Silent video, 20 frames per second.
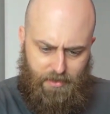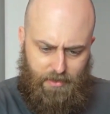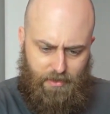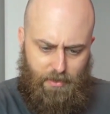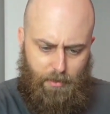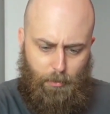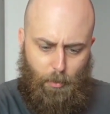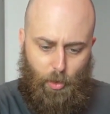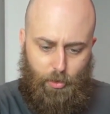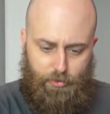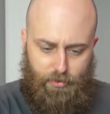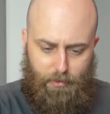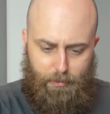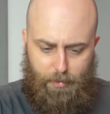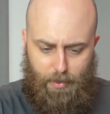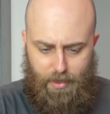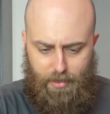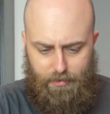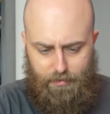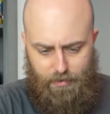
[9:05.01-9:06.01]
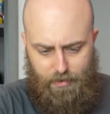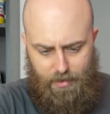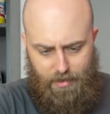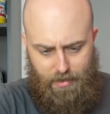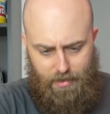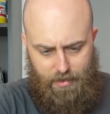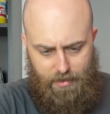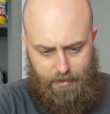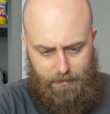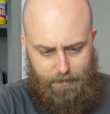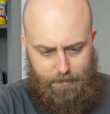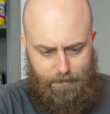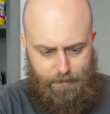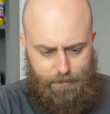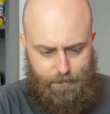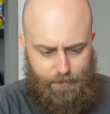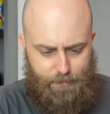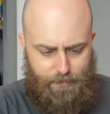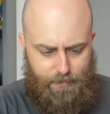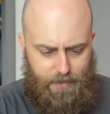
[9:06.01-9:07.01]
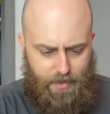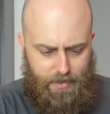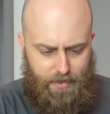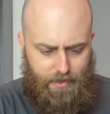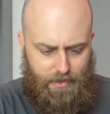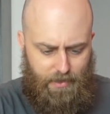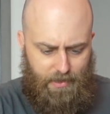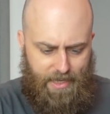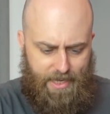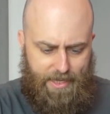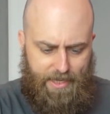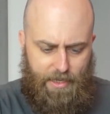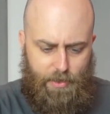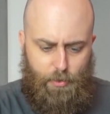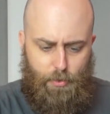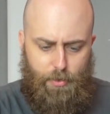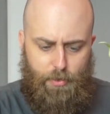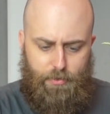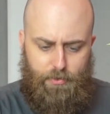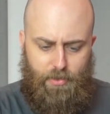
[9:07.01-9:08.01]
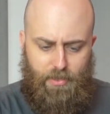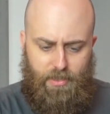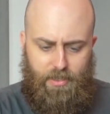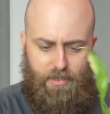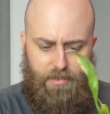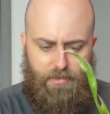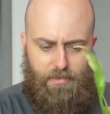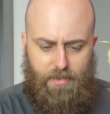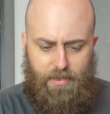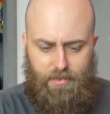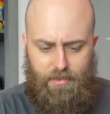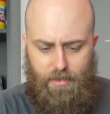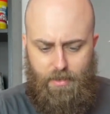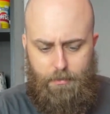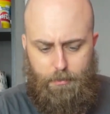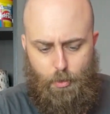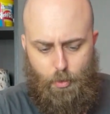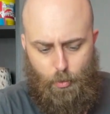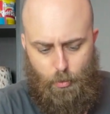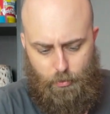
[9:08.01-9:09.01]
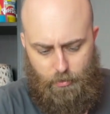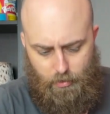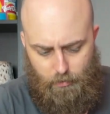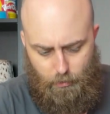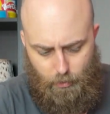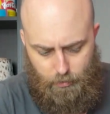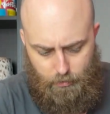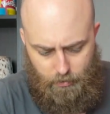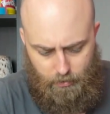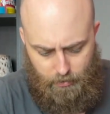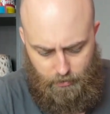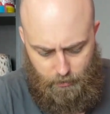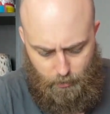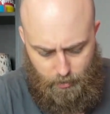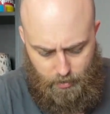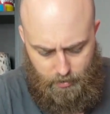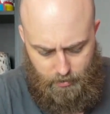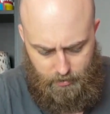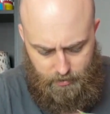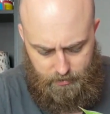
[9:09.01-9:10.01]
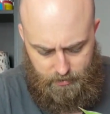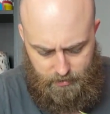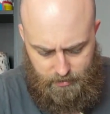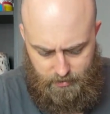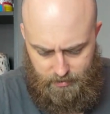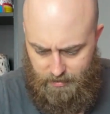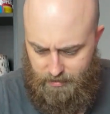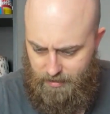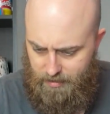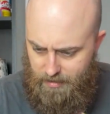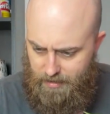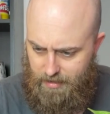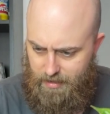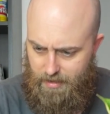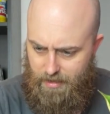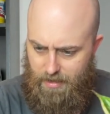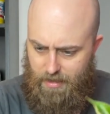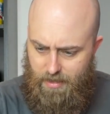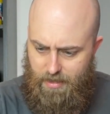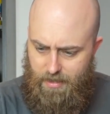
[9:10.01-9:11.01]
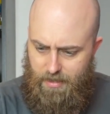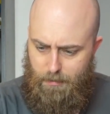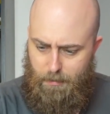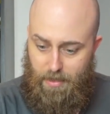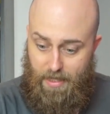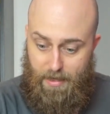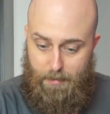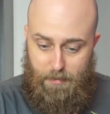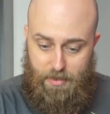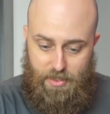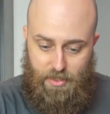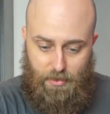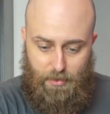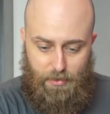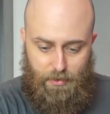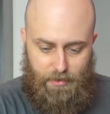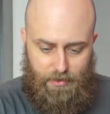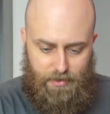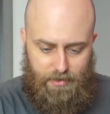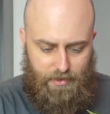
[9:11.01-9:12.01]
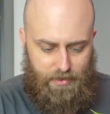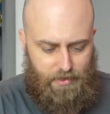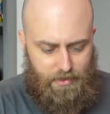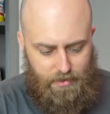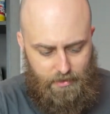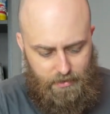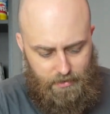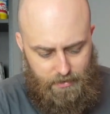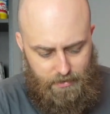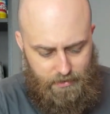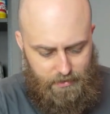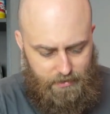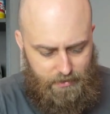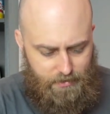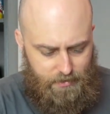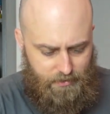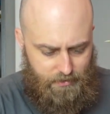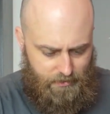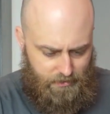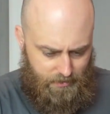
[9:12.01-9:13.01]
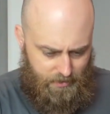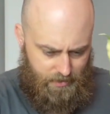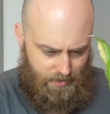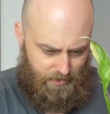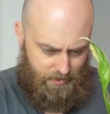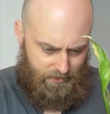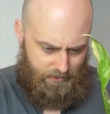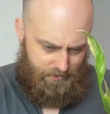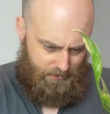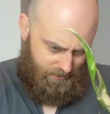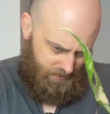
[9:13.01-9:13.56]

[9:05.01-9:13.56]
the moss, above the leca, or else it can end up causing root rot as well, because it's just plant material that is, yeah,